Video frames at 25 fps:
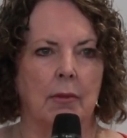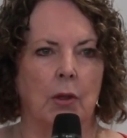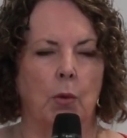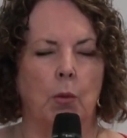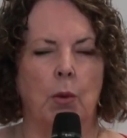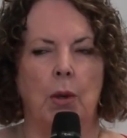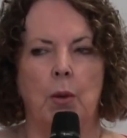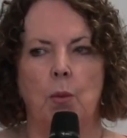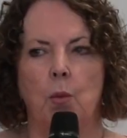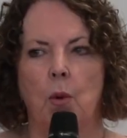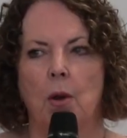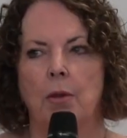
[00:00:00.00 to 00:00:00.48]

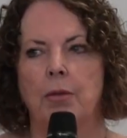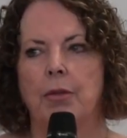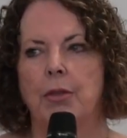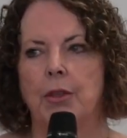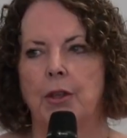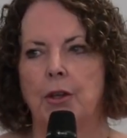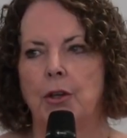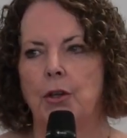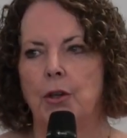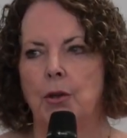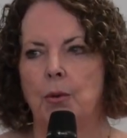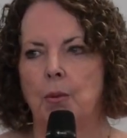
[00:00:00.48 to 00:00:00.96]
We want
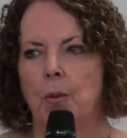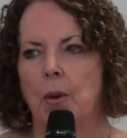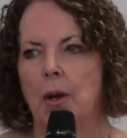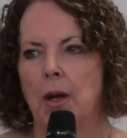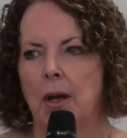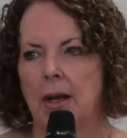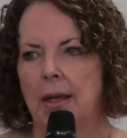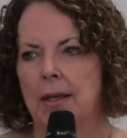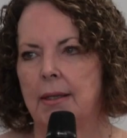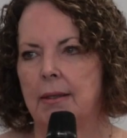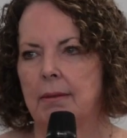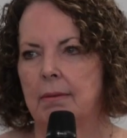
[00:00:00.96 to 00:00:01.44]
the new
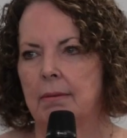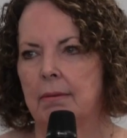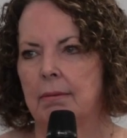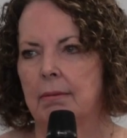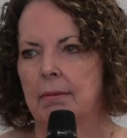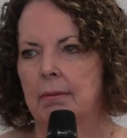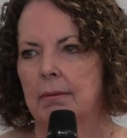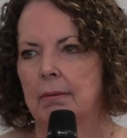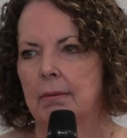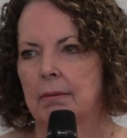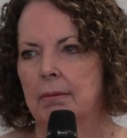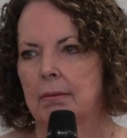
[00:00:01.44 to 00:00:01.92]
wine.